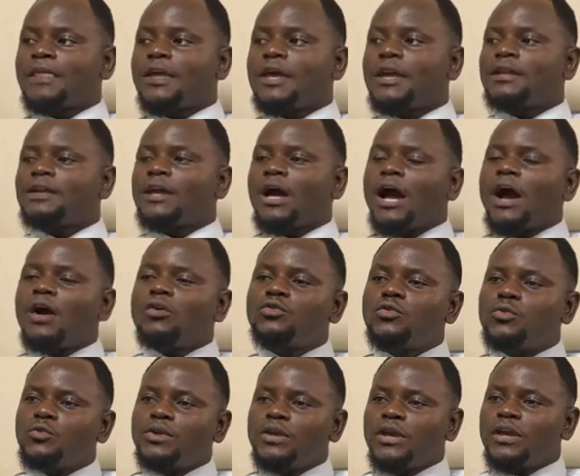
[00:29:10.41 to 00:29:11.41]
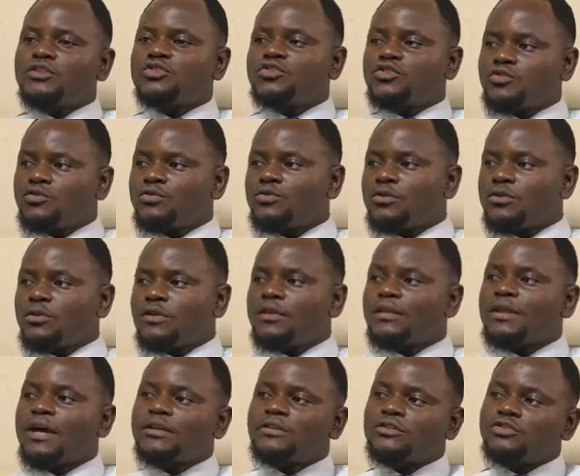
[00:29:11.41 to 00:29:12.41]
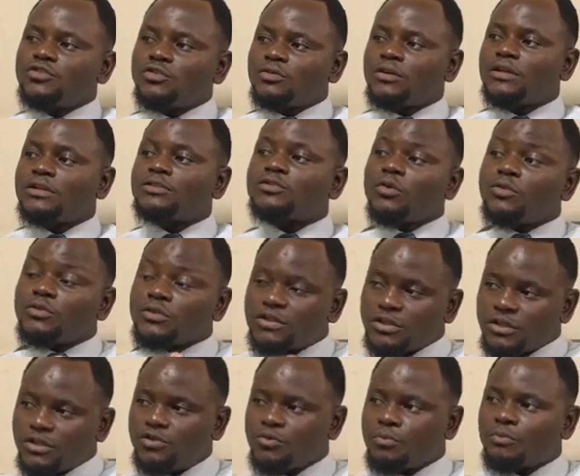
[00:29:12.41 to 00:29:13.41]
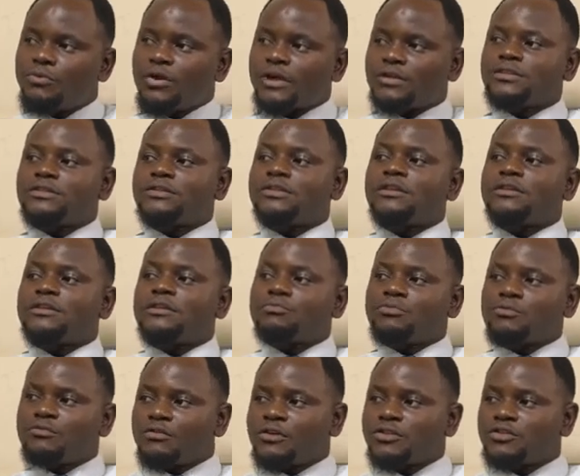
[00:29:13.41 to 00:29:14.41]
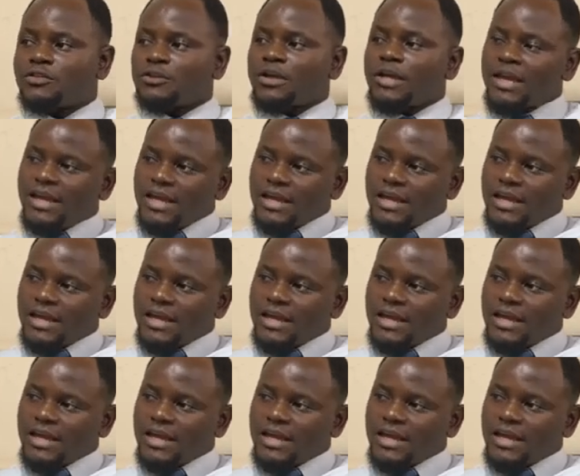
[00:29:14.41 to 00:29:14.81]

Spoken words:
And how do we ensure that journalists continue practicing their profession